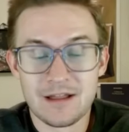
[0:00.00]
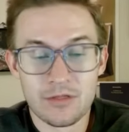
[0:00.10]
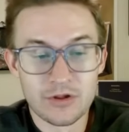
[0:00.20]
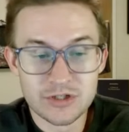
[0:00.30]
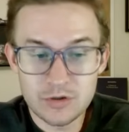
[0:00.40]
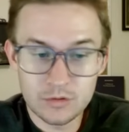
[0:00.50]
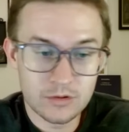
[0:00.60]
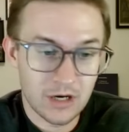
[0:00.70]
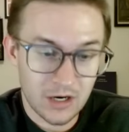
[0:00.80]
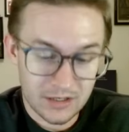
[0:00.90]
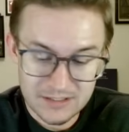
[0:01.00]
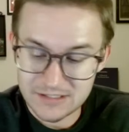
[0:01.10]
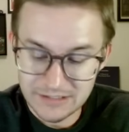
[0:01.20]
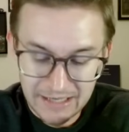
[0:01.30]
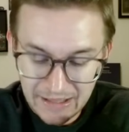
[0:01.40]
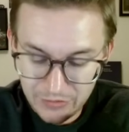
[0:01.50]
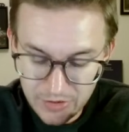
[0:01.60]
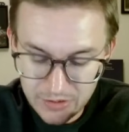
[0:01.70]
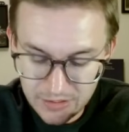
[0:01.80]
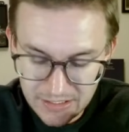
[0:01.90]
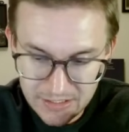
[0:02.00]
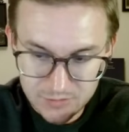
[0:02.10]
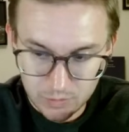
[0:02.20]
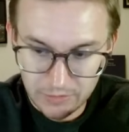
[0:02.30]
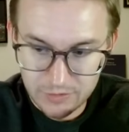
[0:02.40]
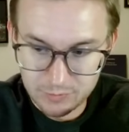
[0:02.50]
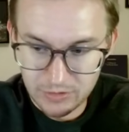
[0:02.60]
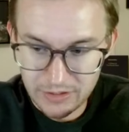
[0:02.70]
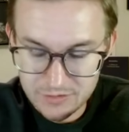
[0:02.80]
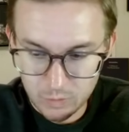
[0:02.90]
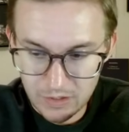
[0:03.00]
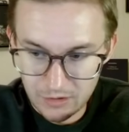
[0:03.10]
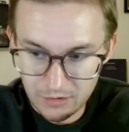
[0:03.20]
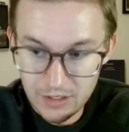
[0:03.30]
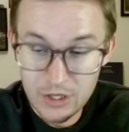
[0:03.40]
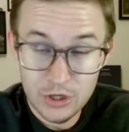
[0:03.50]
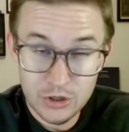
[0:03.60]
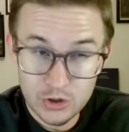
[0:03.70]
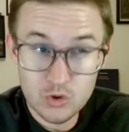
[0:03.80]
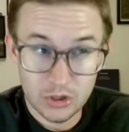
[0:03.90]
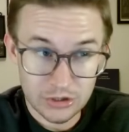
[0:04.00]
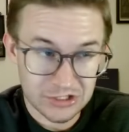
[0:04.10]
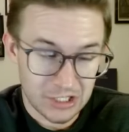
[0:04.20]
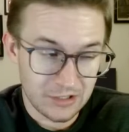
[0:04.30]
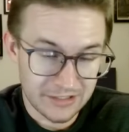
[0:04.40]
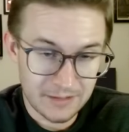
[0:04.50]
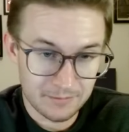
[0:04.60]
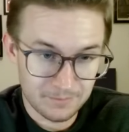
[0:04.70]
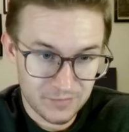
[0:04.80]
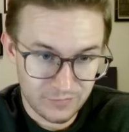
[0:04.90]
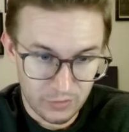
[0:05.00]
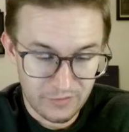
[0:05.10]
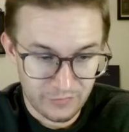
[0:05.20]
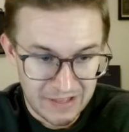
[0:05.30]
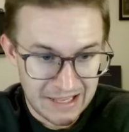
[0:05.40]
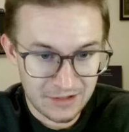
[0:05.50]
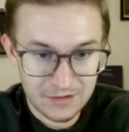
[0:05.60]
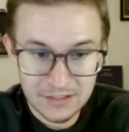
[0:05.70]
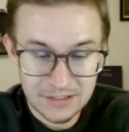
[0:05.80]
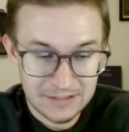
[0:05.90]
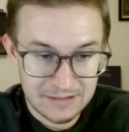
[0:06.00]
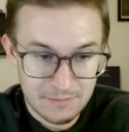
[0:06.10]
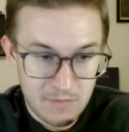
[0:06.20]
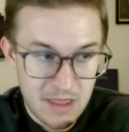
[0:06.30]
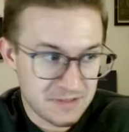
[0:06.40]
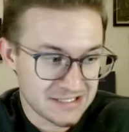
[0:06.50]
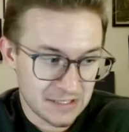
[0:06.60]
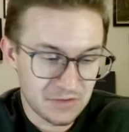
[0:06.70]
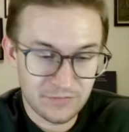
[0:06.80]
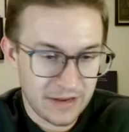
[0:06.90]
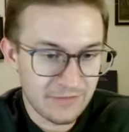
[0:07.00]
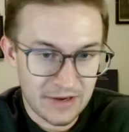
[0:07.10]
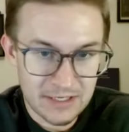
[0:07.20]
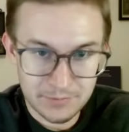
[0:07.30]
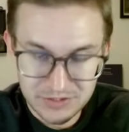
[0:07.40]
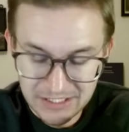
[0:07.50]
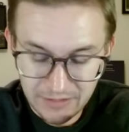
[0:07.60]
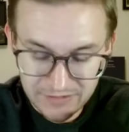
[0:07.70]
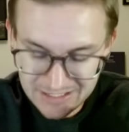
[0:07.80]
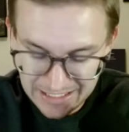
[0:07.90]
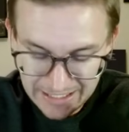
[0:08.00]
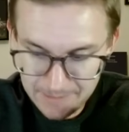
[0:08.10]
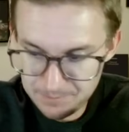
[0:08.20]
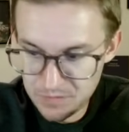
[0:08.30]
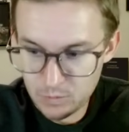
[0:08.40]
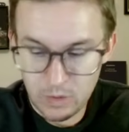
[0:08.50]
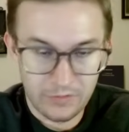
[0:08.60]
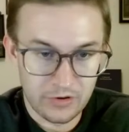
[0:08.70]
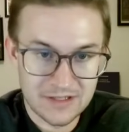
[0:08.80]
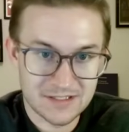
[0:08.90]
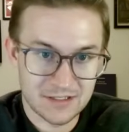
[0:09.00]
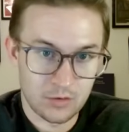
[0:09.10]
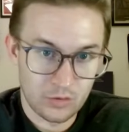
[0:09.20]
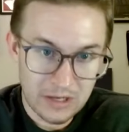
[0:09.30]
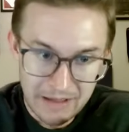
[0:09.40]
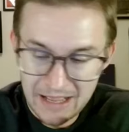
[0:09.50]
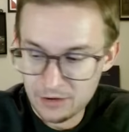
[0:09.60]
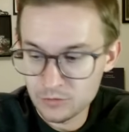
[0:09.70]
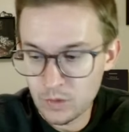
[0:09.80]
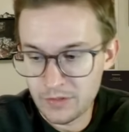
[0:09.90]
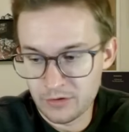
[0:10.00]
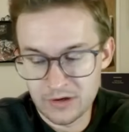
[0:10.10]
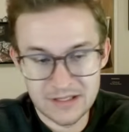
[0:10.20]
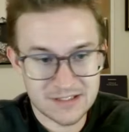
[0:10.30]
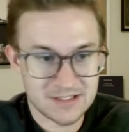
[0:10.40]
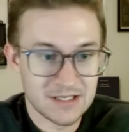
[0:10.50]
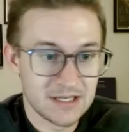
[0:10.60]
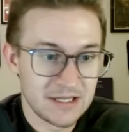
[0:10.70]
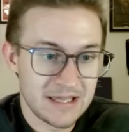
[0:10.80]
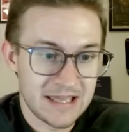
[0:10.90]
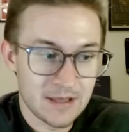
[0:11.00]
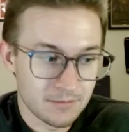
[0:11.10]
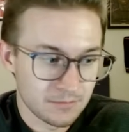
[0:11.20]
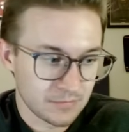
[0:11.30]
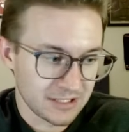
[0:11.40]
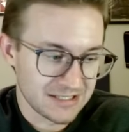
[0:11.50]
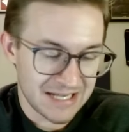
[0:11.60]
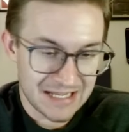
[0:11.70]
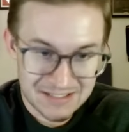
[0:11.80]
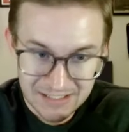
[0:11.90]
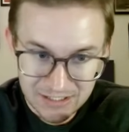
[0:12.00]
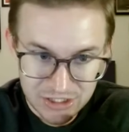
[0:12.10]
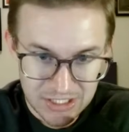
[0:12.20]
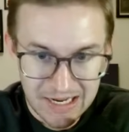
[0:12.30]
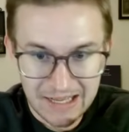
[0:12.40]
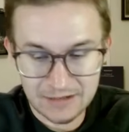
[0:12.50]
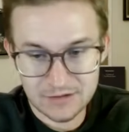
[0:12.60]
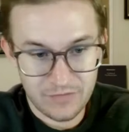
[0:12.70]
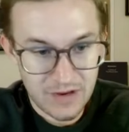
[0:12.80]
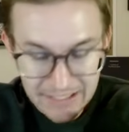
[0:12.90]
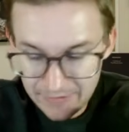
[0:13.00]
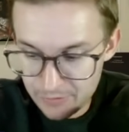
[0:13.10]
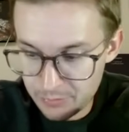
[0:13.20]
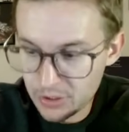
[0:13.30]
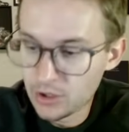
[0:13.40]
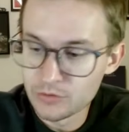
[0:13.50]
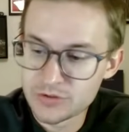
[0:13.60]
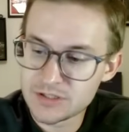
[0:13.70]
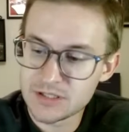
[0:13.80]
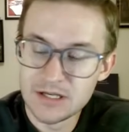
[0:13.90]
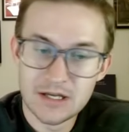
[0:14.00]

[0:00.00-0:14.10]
the dude, honestly, I think he's one of those players where you could call him for a foul maybe 75, 80% of the time, whether it's a rebound, whether it's him contesting a shot, defending in the post,